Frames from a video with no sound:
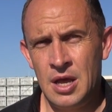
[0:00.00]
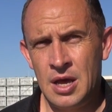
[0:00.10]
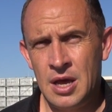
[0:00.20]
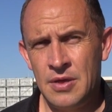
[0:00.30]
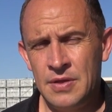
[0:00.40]

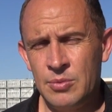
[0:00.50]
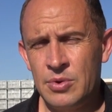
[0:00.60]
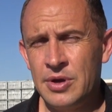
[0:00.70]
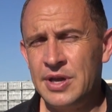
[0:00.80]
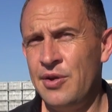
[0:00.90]
I think
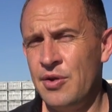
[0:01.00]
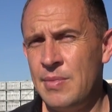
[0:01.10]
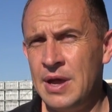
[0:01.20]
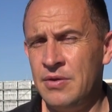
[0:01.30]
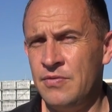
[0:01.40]
we've got Kieran
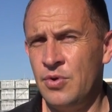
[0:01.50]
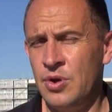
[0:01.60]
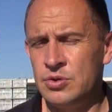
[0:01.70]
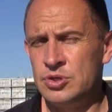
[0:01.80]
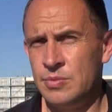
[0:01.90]

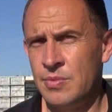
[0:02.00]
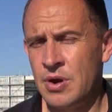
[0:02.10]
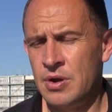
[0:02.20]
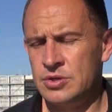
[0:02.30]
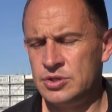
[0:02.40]
McAvoy on
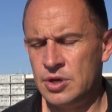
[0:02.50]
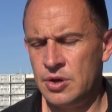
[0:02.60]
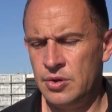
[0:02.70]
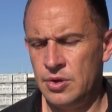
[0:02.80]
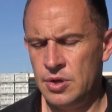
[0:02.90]
tomorrow, so